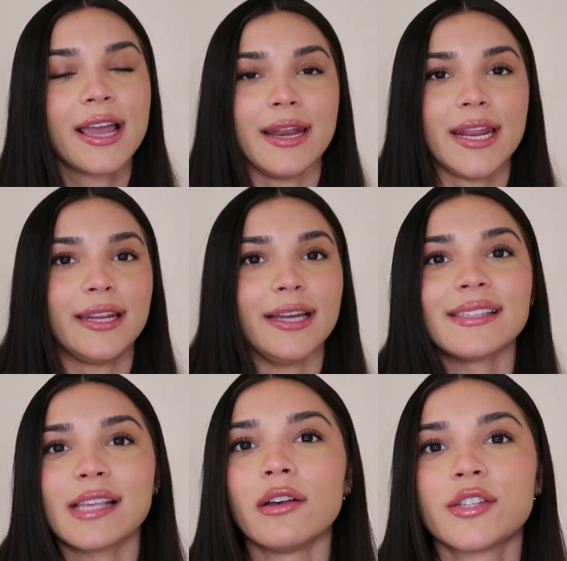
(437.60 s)
need to
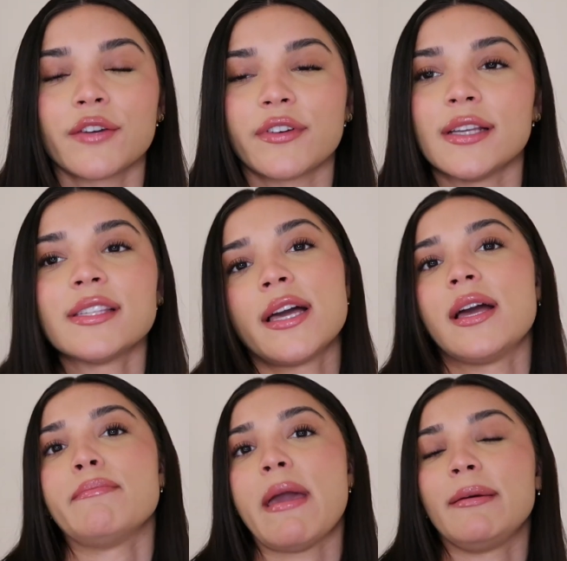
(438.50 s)
get cell service
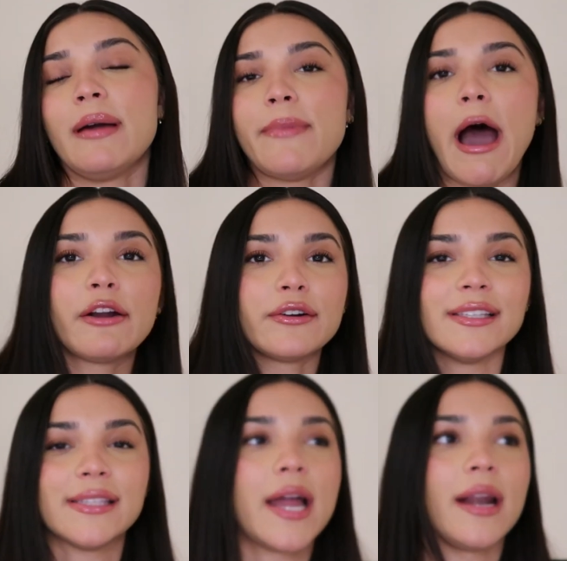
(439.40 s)
and maybe my
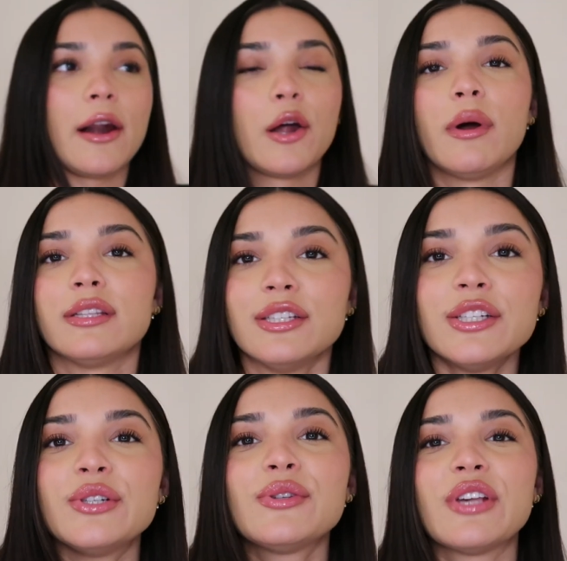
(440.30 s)
battery's dead and I don't know what to
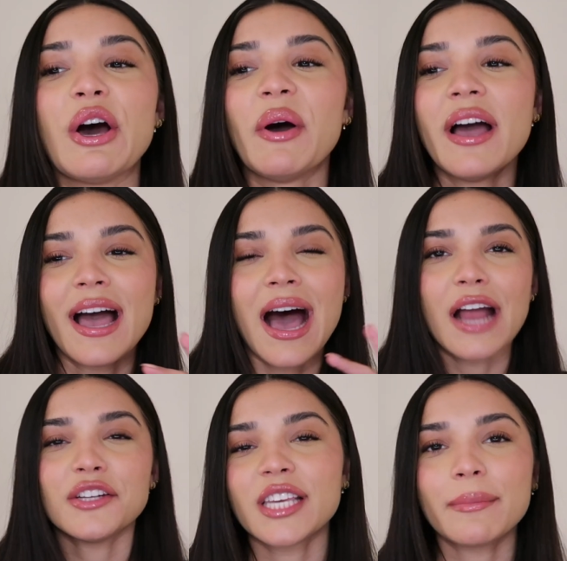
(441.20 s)
do. So
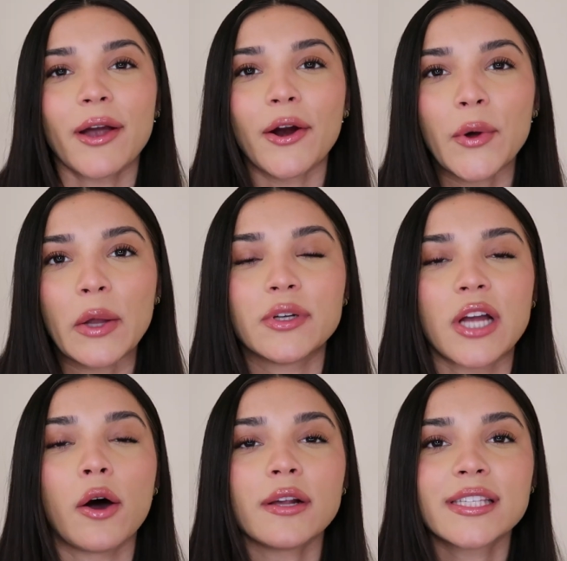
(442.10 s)
I just get paranoid, which
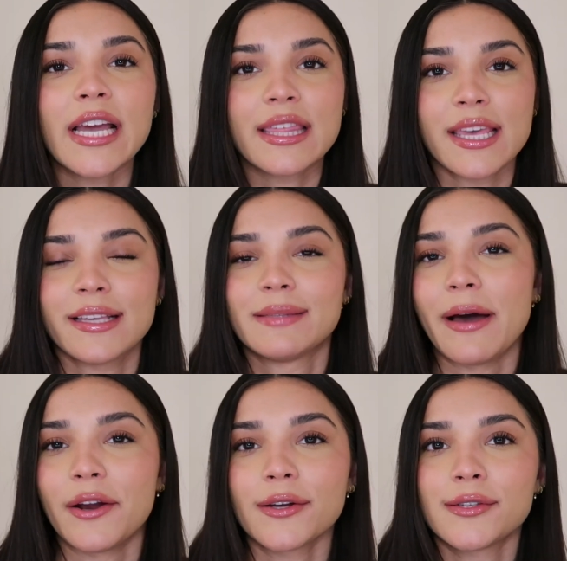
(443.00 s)
I think is
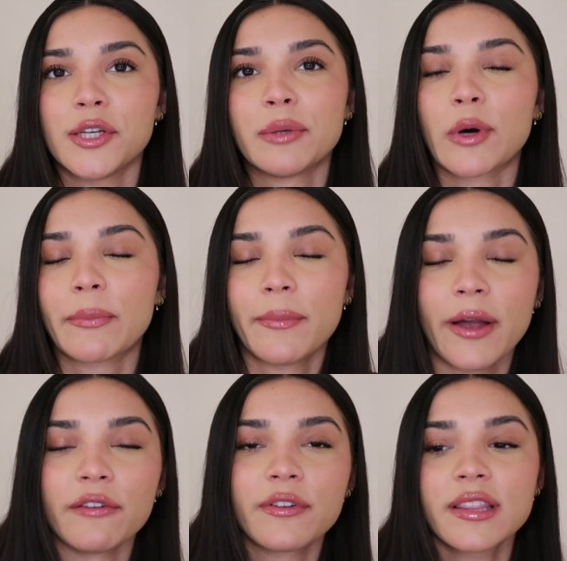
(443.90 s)
better, so you're more
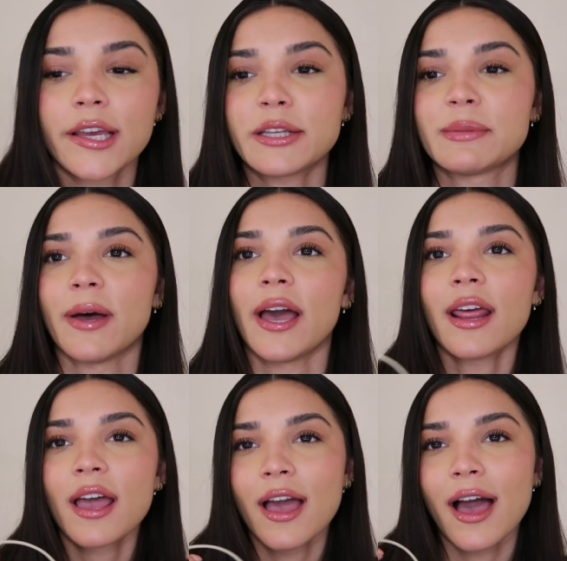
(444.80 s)
prepared for things. But
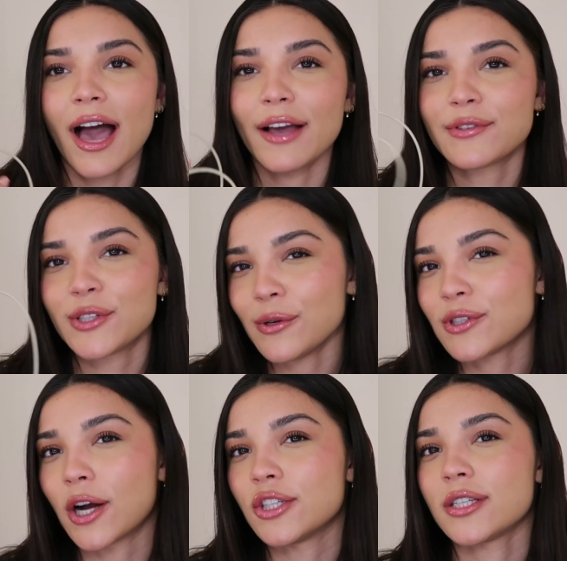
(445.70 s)
I have two
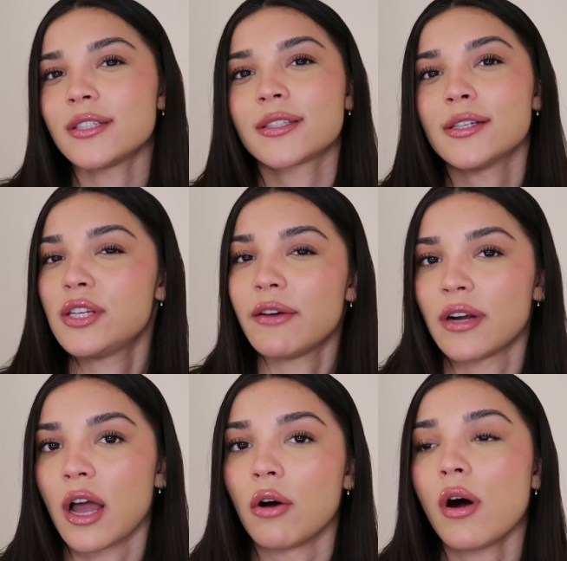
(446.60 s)
chargers because you never
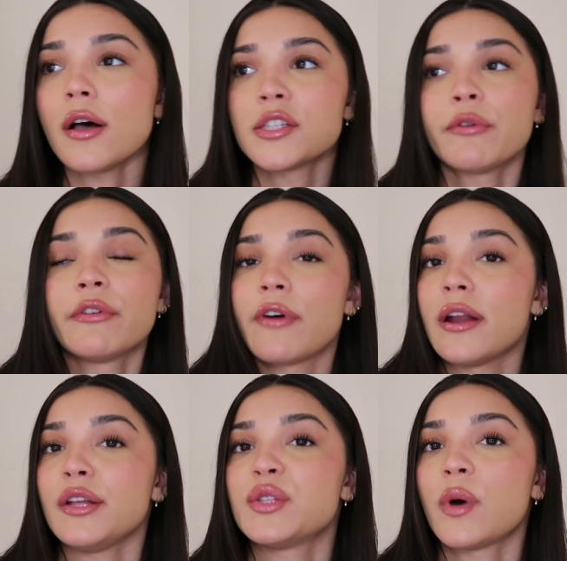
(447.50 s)
know. Also, if a
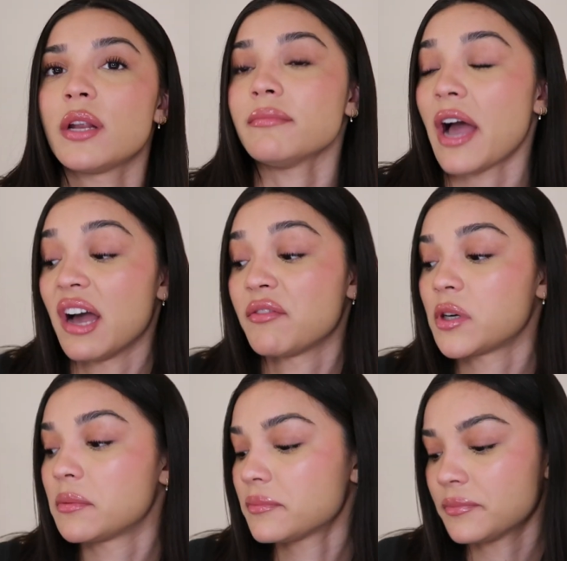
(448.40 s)
friend needs one, I have
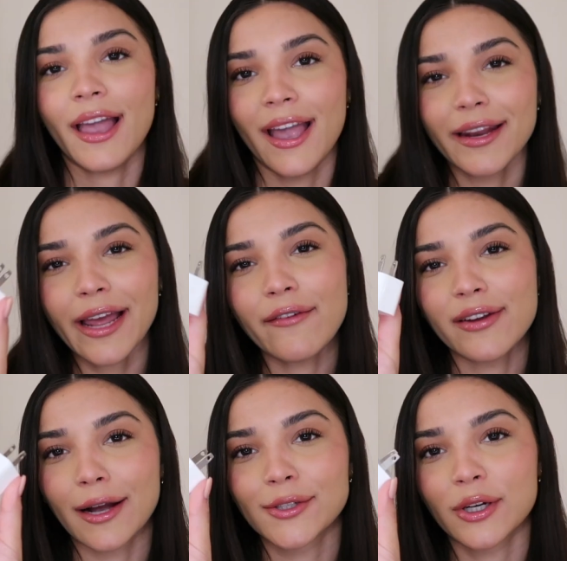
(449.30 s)
one. And I have
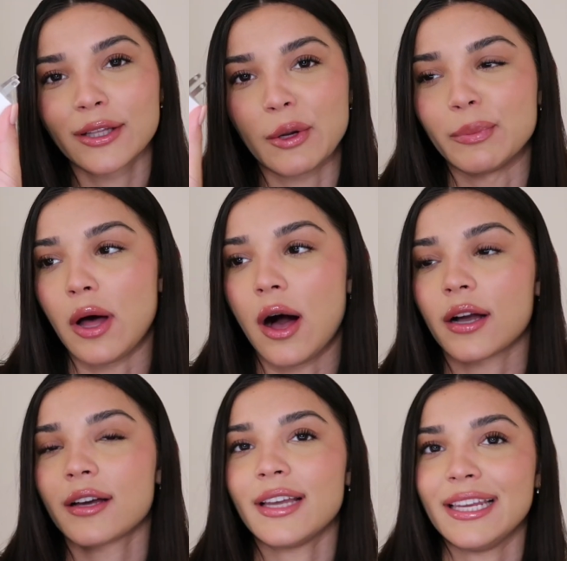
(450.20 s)
an extra little
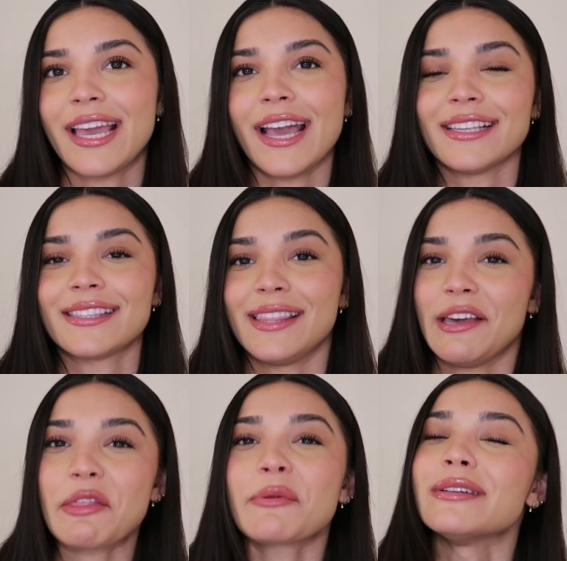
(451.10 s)
block in case
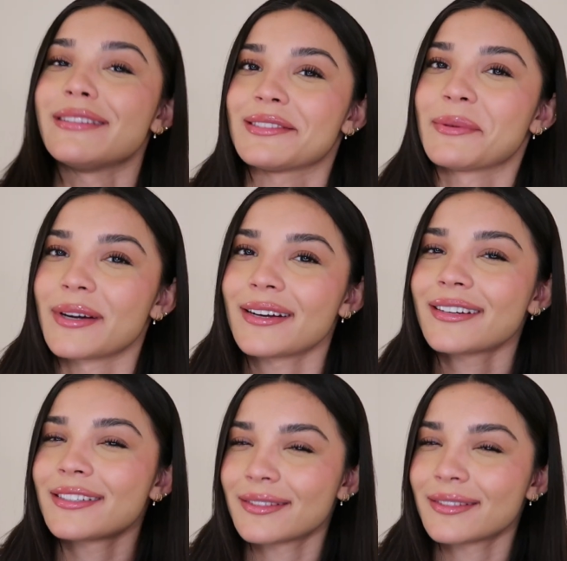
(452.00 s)
the other one doesn't work.